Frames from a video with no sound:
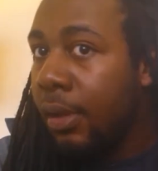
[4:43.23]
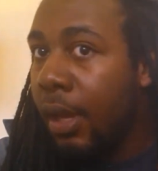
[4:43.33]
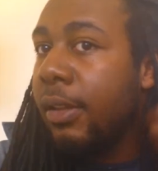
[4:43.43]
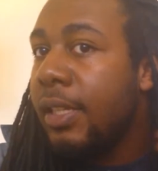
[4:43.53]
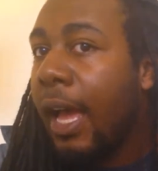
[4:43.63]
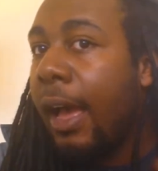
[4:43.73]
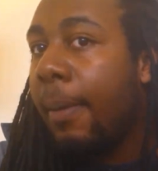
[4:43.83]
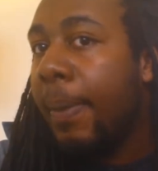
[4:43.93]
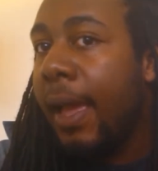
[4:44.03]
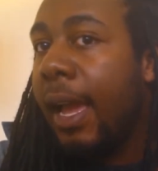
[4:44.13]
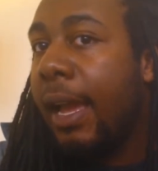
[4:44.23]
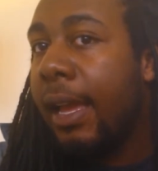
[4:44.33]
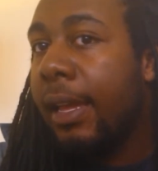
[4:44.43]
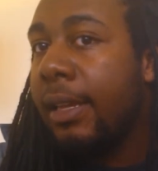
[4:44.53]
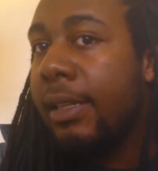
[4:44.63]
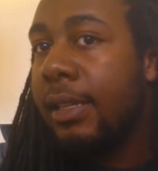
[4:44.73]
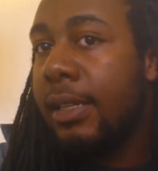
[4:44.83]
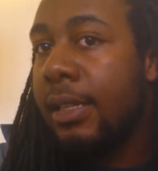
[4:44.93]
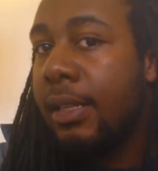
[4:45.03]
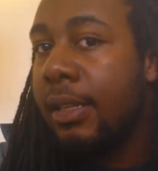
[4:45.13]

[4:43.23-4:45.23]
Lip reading: the top and